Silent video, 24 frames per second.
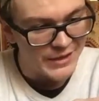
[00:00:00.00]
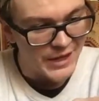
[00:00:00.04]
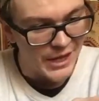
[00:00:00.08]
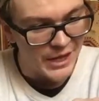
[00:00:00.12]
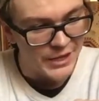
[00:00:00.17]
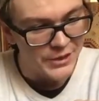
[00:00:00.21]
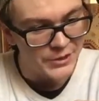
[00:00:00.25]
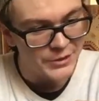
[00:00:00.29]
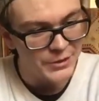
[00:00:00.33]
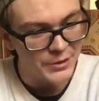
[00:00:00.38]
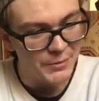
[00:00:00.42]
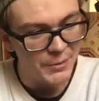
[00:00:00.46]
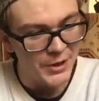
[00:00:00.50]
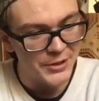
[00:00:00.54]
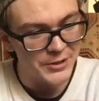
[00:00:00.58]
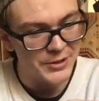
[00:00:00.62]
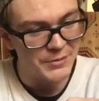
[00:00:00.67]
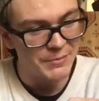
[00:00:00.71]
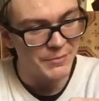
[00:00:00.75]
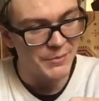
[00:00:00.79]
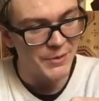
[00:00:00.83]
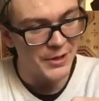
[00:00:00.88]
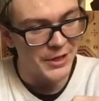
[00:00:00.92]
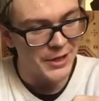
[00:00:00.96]
I should have bought
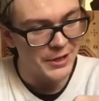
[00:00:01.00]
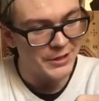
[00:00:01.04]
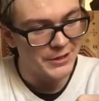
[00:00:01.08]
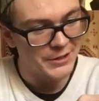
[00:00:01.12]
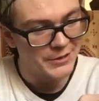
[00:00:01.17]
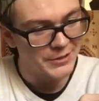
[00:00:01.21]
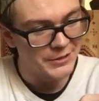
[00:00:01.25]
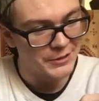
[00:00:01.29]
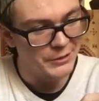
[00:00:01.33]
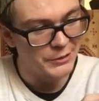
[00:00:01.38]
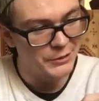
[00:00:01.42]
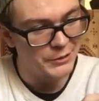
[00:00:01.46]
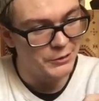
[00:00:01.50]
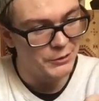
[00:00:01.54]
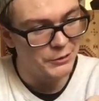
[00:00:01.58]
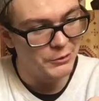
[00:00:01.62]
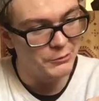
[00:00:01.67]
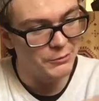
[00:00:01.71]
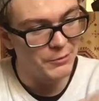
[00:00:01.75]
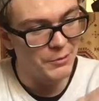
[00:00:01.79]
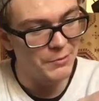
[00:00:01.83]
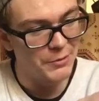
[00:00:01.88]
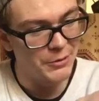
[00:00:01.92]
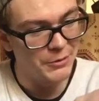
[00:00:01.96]
some like
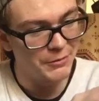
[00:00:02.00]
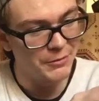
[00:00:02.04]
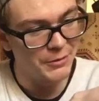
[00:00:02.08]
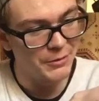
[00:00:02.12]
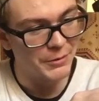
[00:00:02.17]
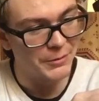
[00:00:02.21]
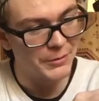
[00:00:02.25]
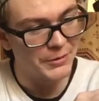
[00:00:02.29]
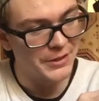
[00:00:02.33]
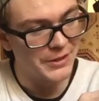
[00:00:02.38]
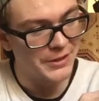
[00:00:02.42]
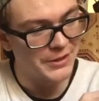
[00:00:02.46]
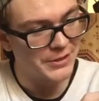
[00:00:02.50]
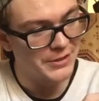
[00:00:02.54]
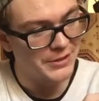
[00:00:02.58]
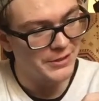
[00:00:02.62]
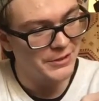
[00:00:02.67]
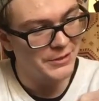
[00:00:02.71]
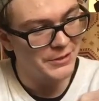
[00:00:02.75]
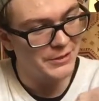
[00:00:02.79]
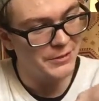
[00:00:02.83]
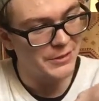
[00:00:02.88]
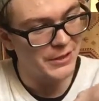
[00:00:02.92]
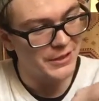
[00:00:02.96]
goo remover with this
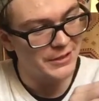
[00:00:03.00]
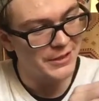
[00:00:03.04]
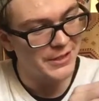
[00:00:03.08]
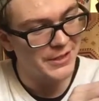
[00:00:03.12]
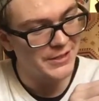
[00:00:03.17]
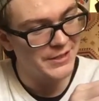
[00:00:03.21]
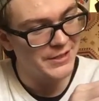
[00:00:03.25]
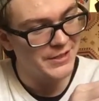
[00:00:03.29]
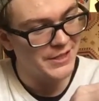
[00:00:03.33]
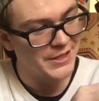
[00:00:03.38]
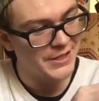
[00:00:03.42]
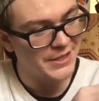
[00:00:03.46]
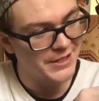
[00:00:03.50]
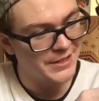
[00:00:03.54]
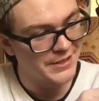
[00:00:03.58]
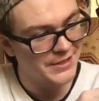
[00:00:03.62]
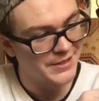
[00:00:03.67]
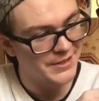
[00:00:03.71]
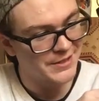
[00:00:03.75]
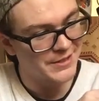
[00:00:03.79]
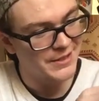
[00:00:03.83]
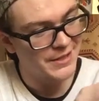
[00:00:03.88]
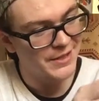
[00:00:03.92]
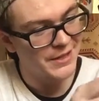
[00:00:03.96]
too. Like, this
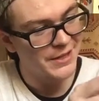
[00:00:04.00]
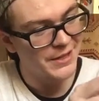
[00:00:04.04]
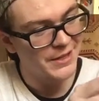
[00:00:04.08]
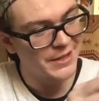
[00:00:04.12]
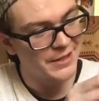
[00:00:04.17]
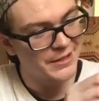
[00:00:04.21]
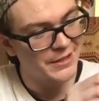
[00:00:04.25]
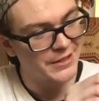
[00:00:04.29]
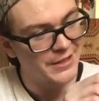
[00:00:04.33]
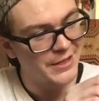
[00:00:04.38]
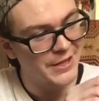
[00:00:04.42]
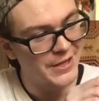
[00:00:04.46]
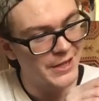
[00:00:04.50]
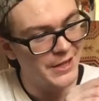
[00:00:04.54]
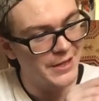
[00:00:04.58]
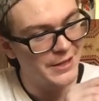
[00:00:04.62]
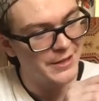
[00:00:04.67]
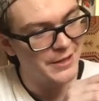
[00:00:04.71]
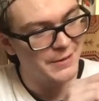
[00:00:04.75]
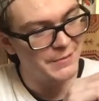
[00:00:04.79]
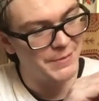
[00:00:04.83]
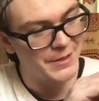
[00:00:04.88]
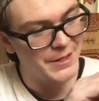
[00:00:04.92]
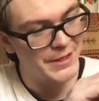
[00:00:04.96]
is
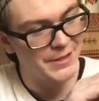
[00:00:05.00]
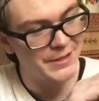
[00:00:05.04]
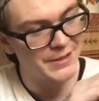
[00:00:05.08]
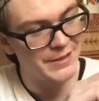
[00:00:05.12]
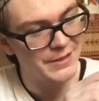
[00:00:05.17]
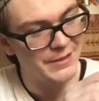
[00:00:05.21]
killing me.